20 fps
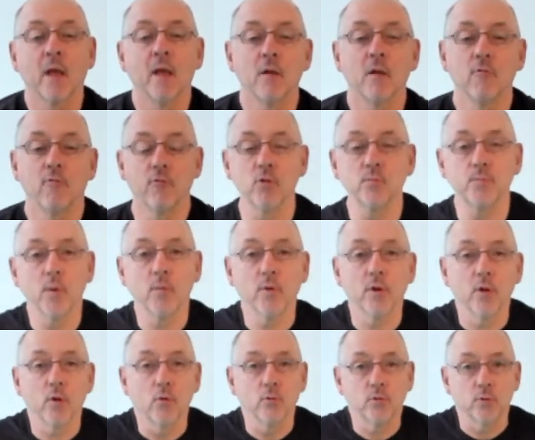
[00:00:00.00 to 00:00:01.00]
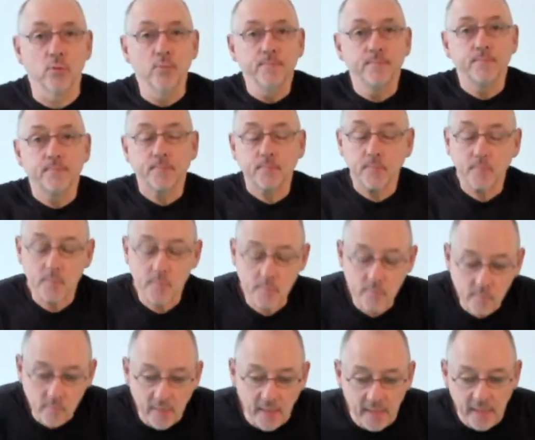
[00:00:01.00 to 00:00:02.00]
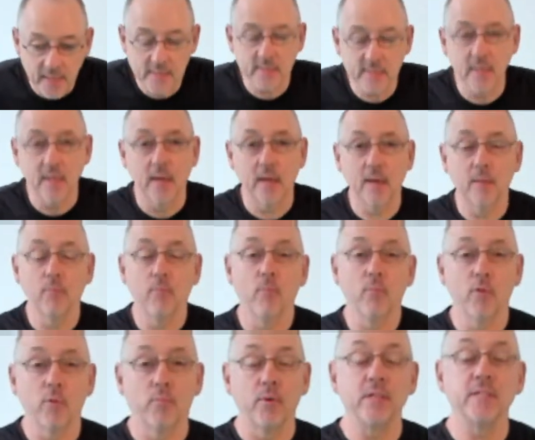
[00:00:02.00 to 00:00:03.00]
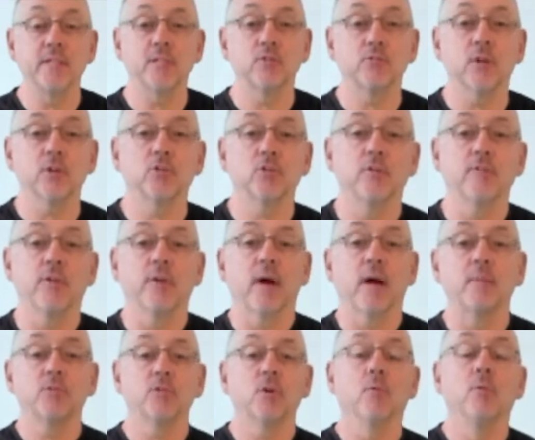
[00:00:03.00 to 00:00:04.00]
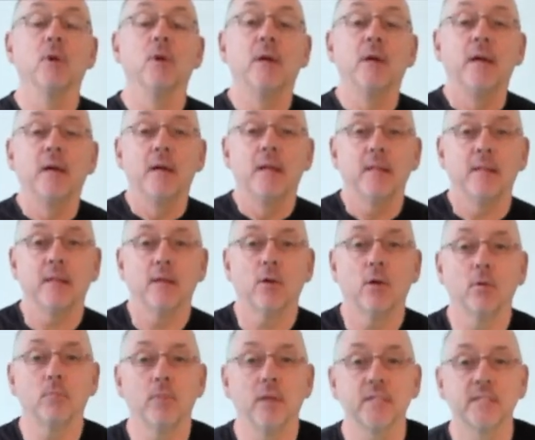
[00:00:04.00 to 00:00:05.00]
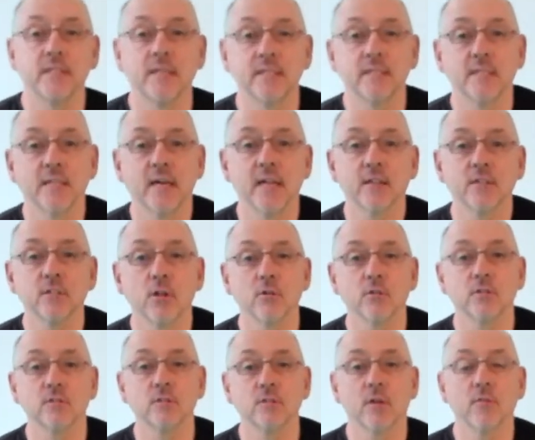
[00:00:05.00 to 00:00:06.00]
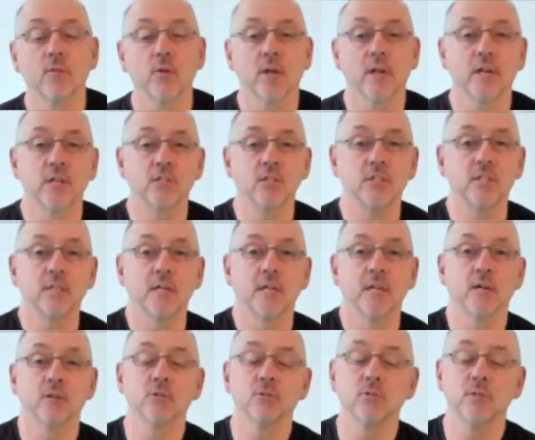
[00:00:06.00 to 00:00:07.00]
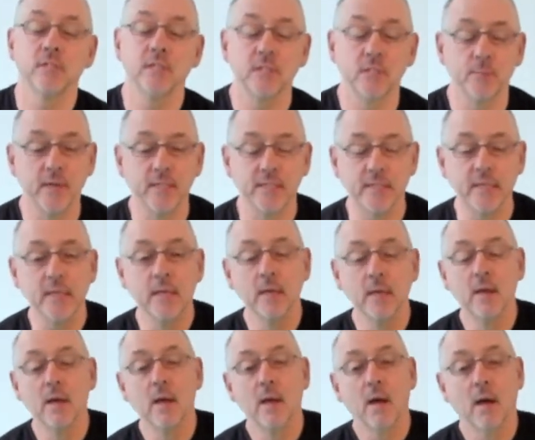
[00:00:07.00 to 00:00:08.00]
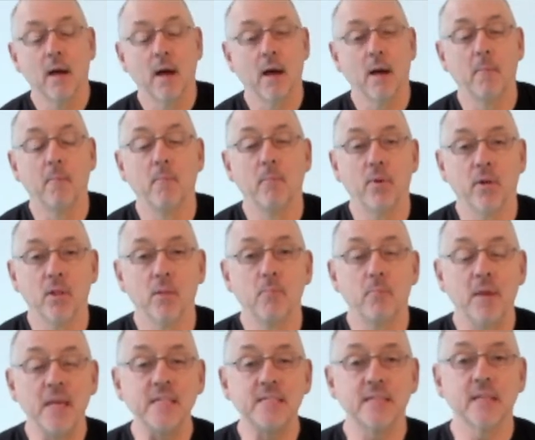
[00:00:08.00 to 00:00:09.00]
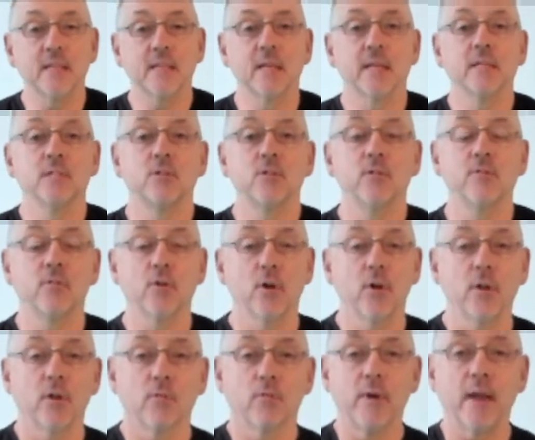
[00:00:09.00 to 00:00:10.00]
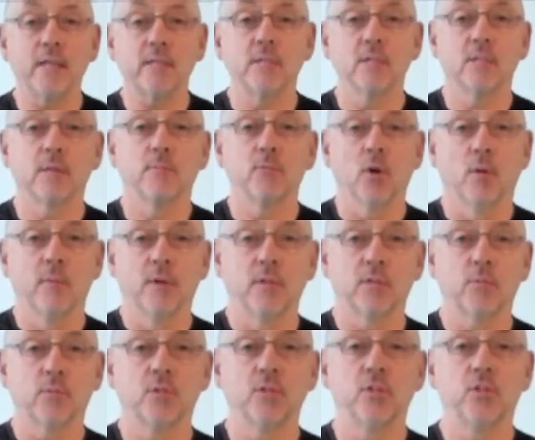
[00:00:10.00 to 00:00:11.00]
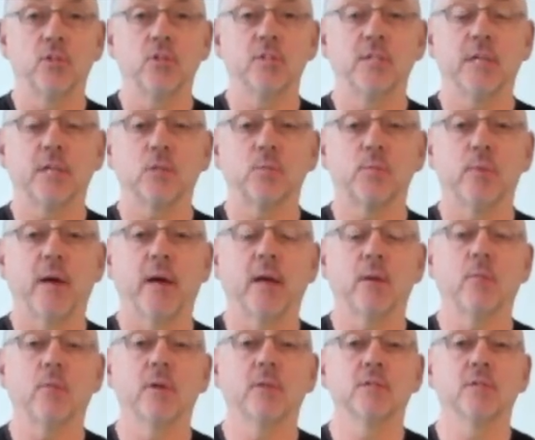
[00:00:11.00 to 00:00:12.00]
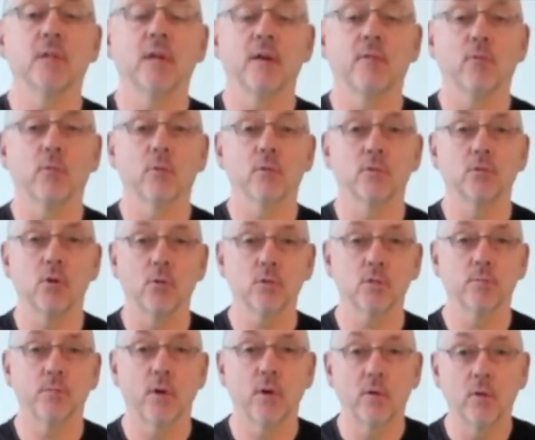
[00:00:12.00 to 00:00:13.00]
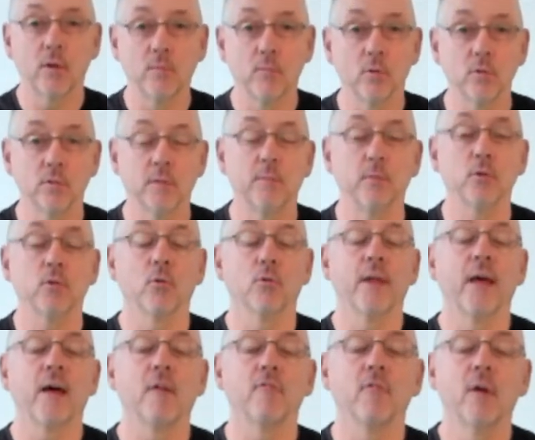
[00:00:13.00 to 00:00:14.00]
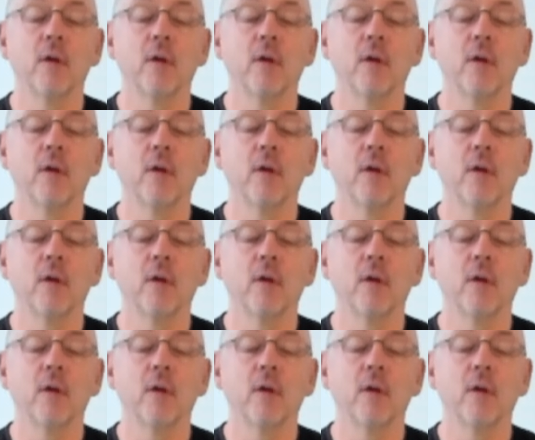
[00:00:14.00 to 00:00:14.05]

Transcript: First book we're going to go to is uh, the basic structure of your abs. So, God bless the internet, there's lots of stuff you can actually see now, so it's easy peasy. Um, but the basic thing is you've got your rectus abdominis, which is your six pack ones that everyone talks about and most people don't have.